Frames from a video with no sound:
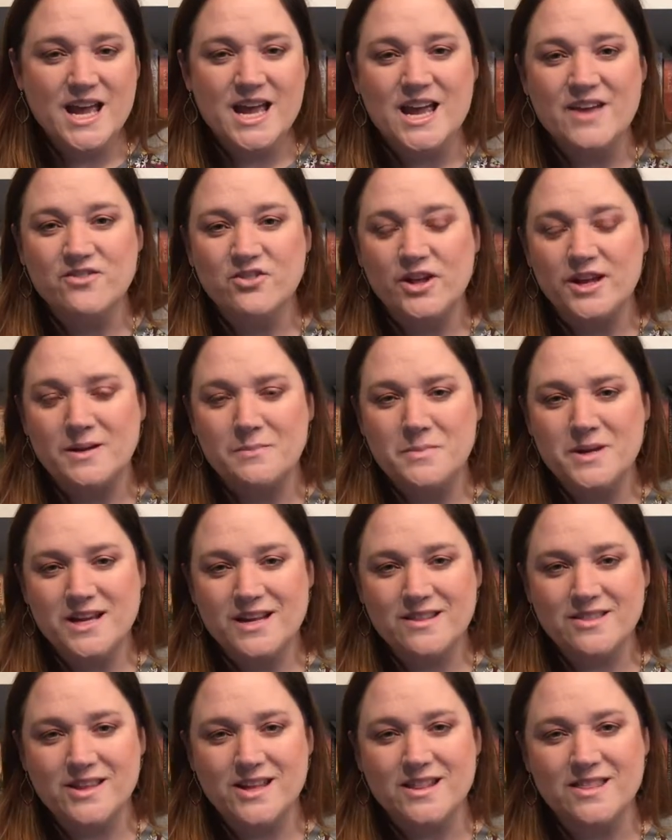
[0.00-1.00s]
If you like me
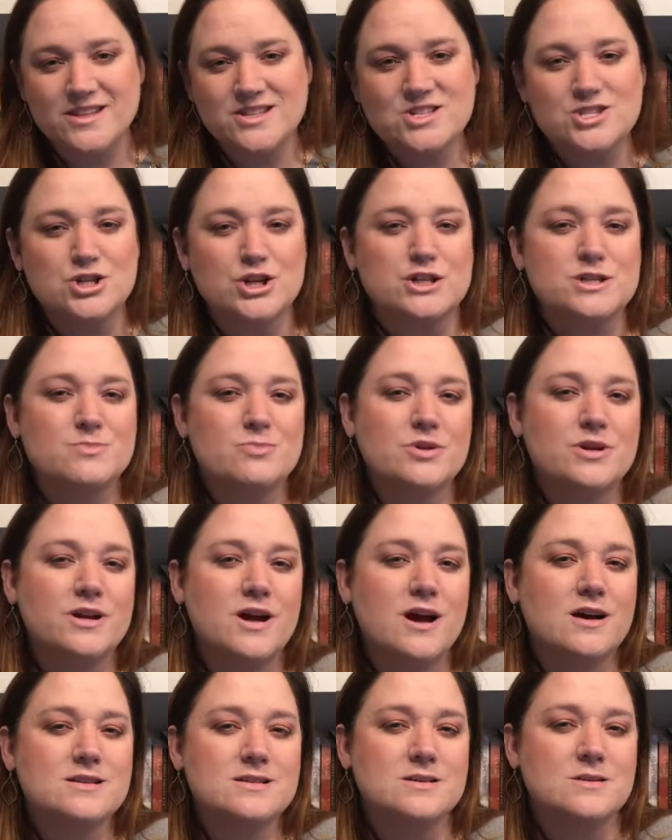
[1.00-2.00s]
and think this chick's pretty
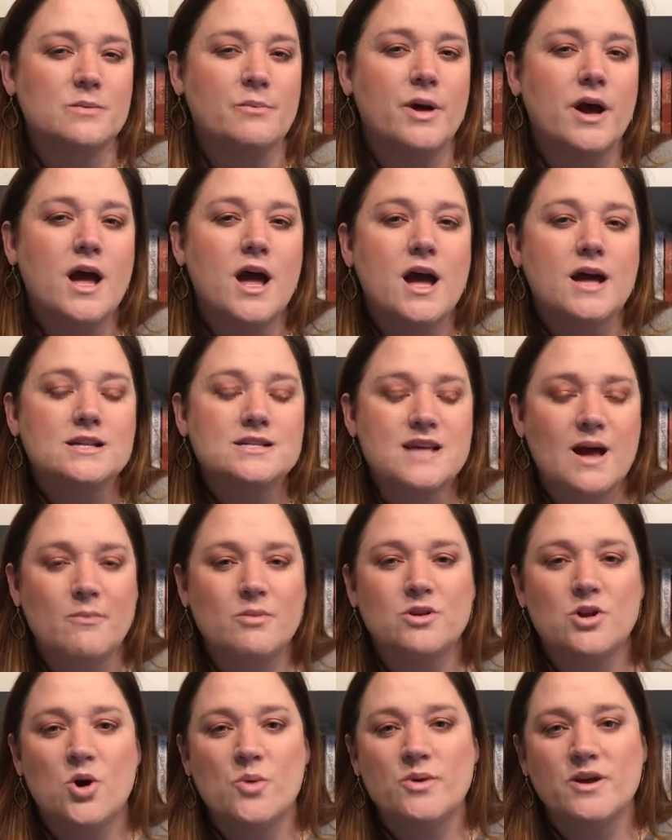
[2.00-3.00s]
awesome, down
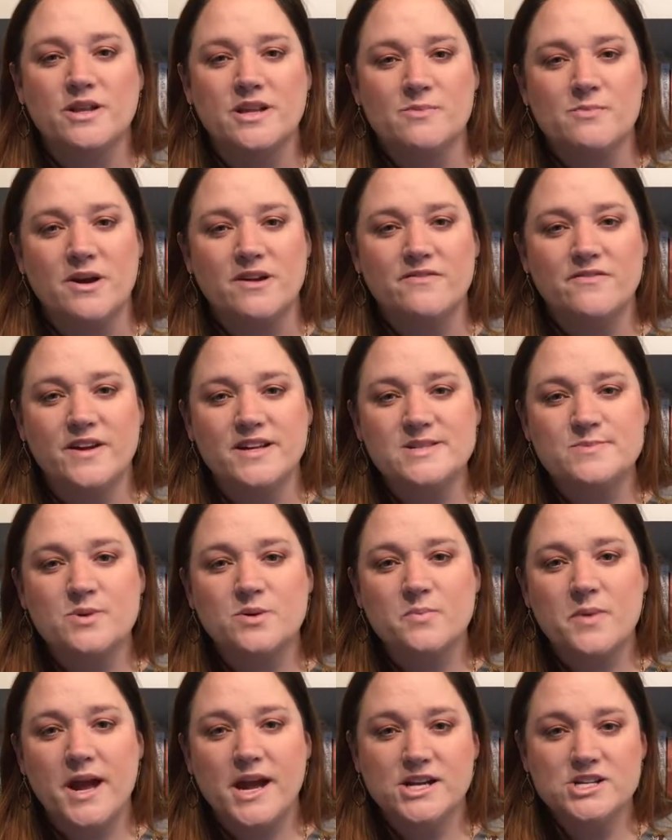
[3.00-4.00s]
below I'm gonna leave my
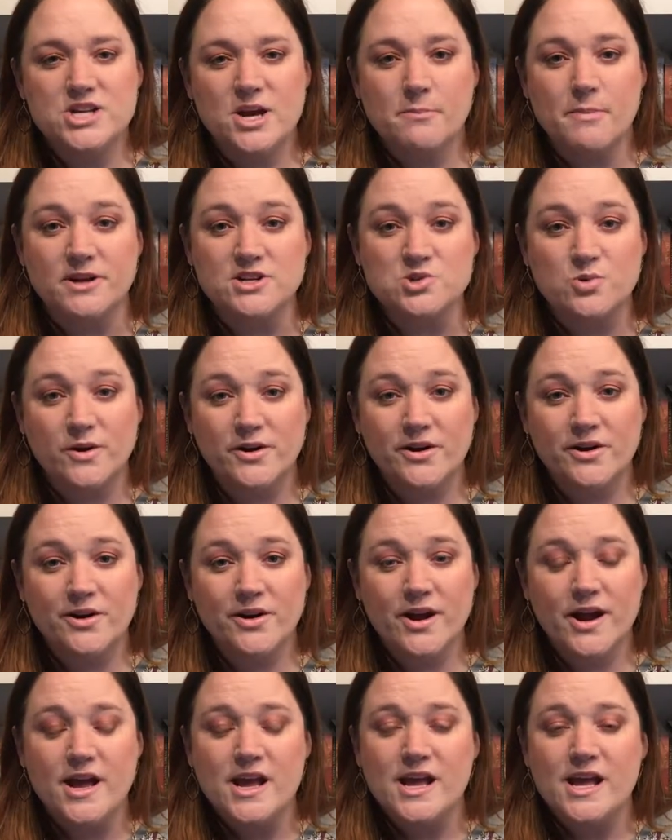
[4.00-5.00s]
Facebook page and my Twitter.
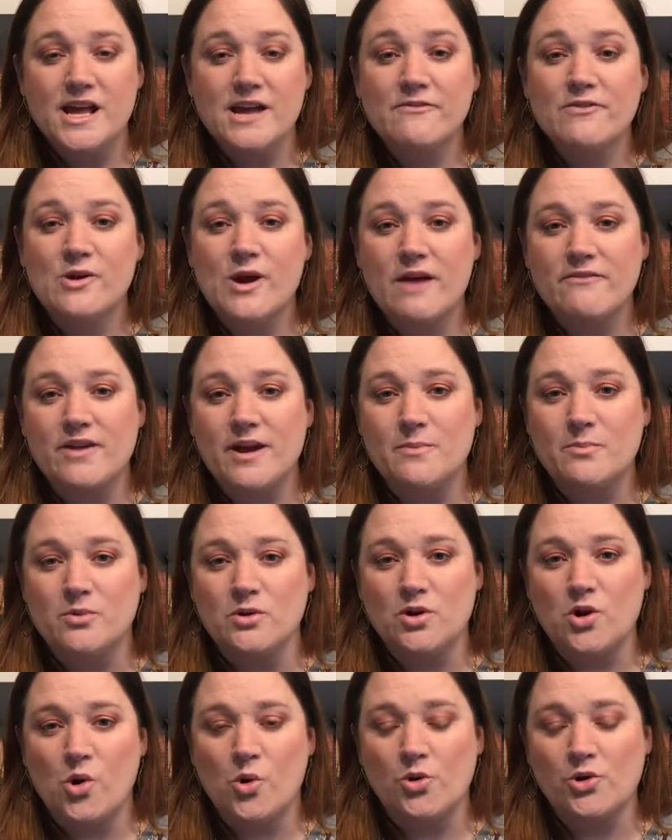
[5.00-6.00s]
If you have a
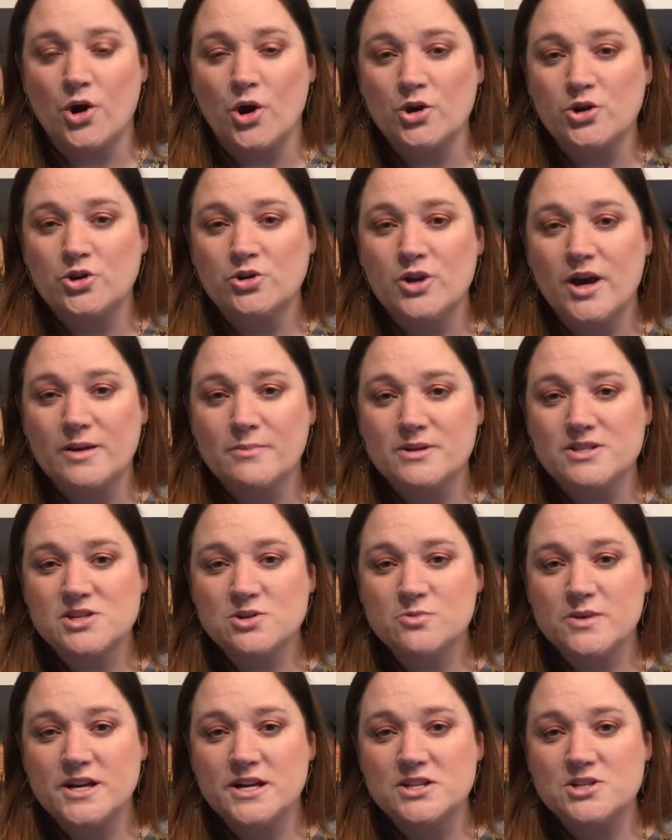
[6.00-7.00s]
book or an arc you'd like me
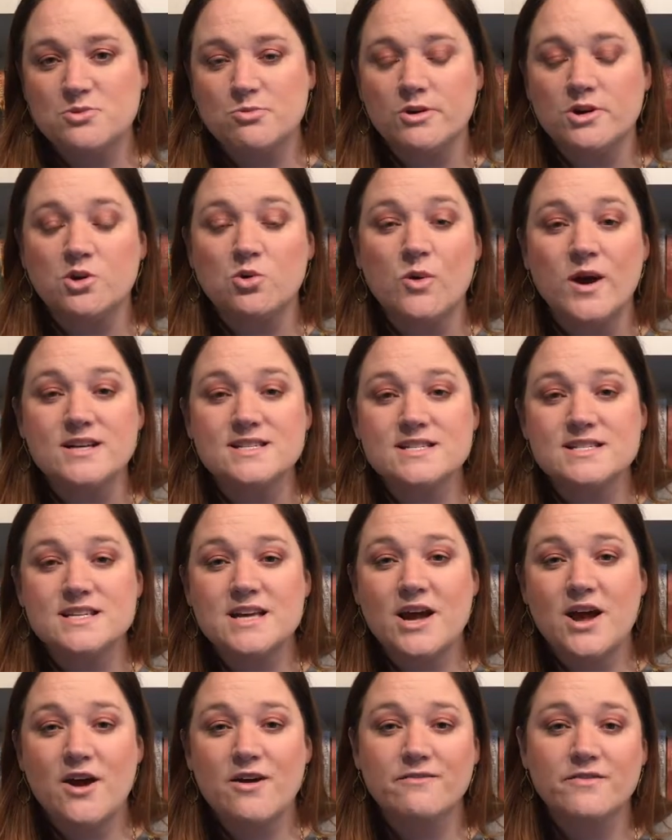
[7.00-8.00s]
to read, request
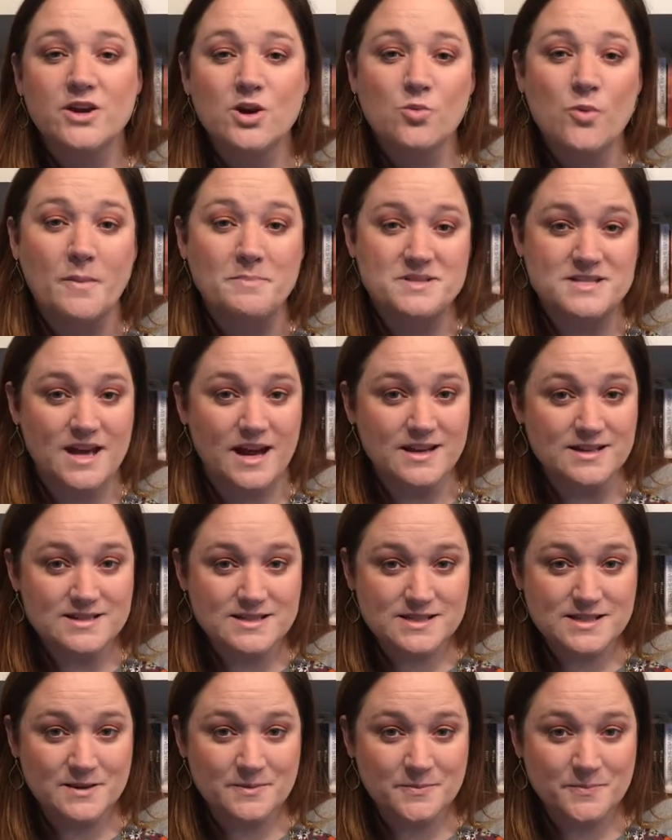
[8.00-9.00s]
via
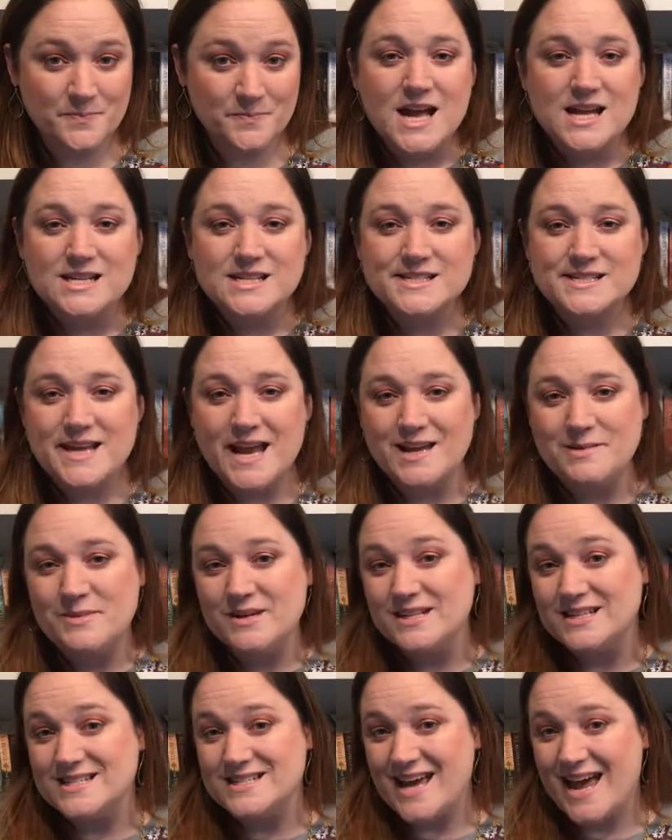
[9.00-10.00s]
website.
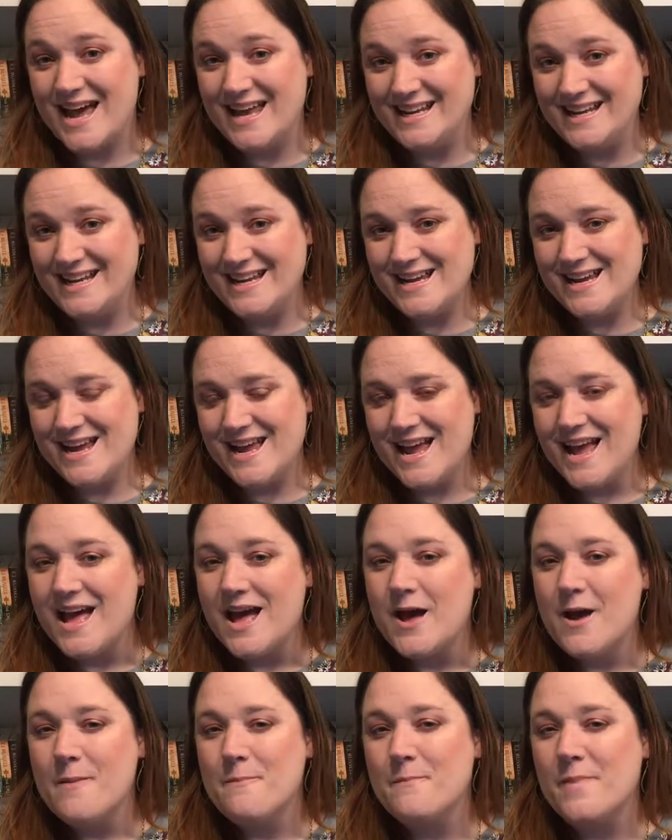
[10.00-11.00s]
Taming Teddy,
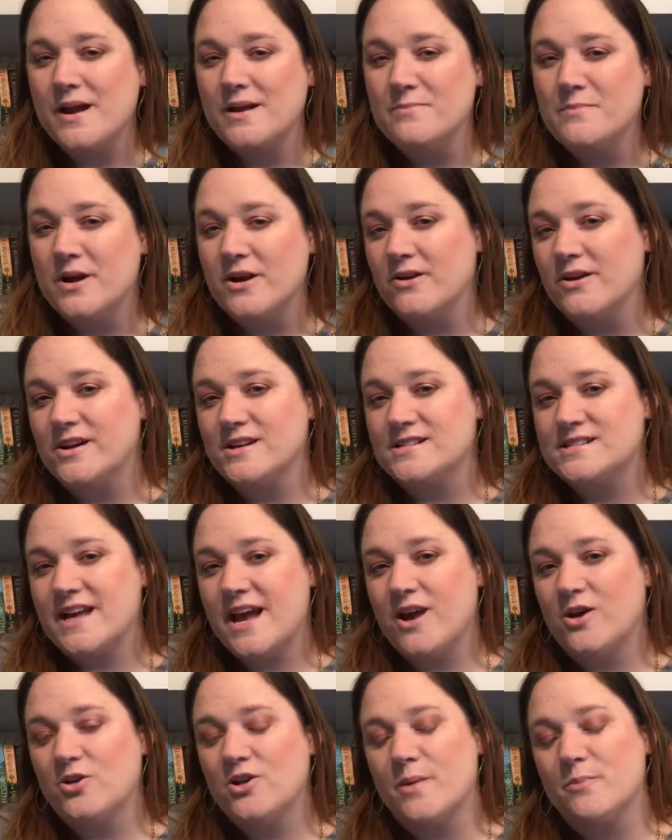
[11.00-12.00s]
Made Marian
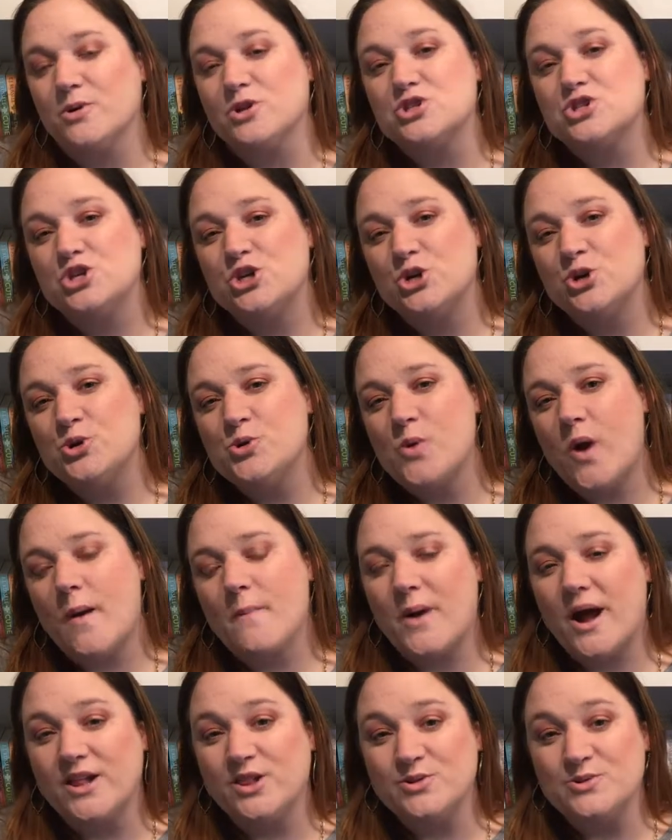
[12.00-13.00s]
Tale number two
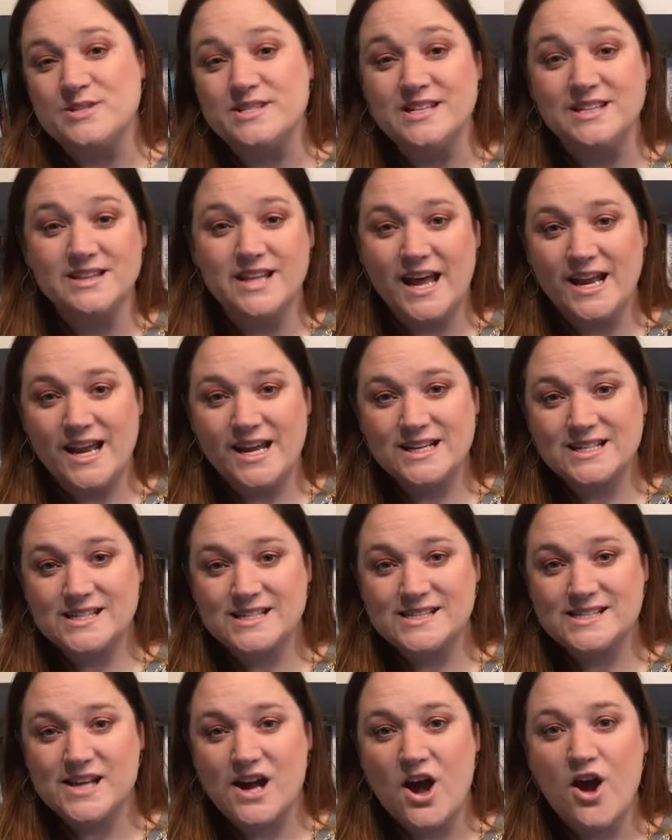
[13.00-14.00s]
by Lucy
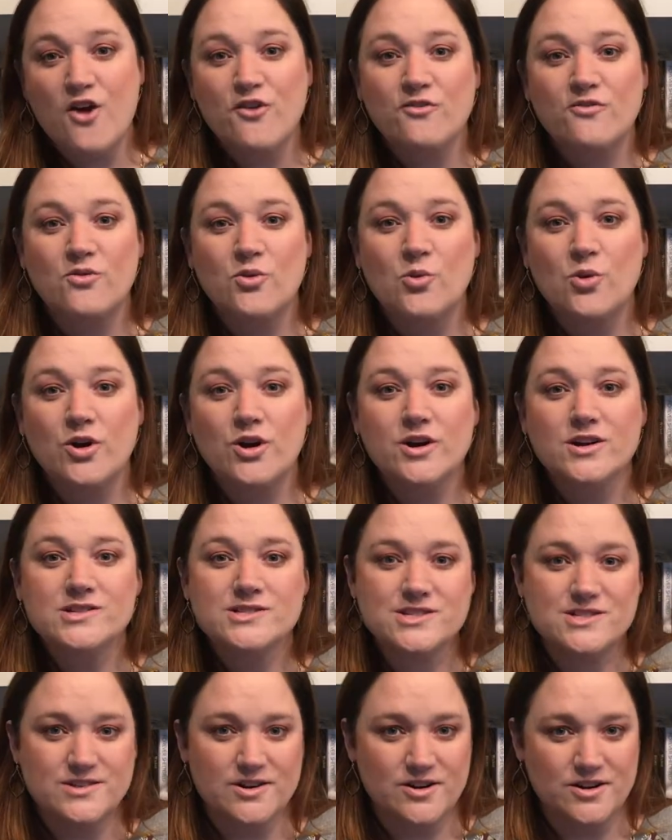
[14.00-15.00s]
Lennox, four
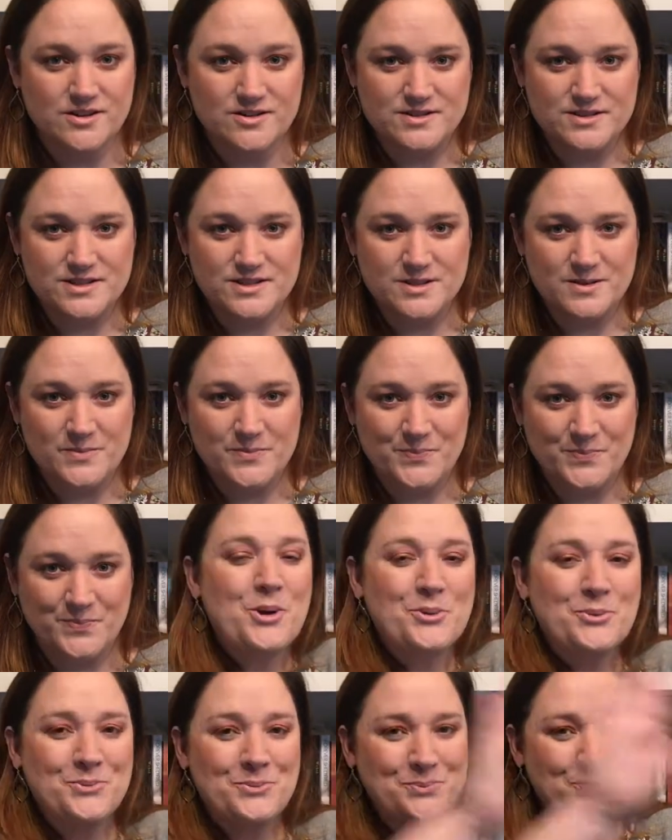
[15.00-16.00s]
stars.
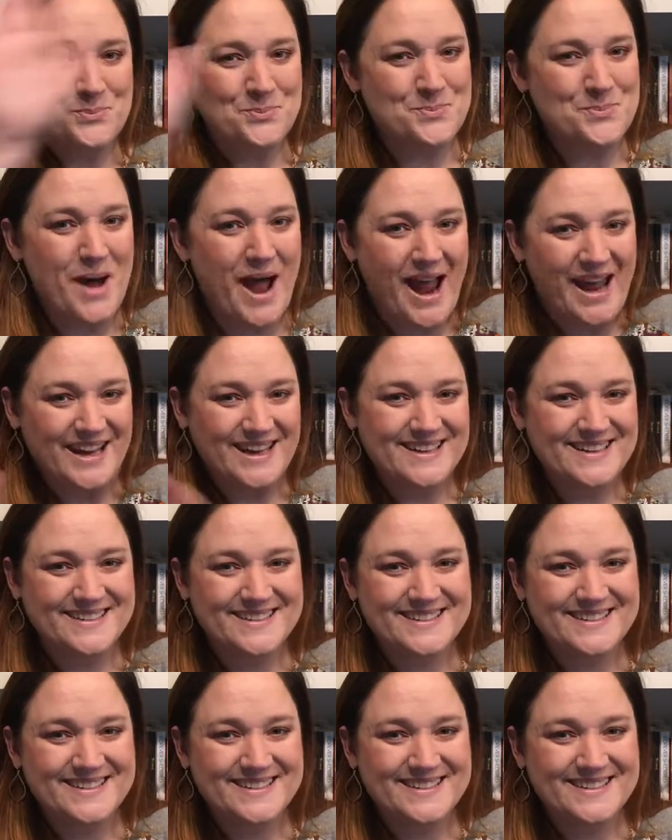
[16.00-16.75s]
Bye.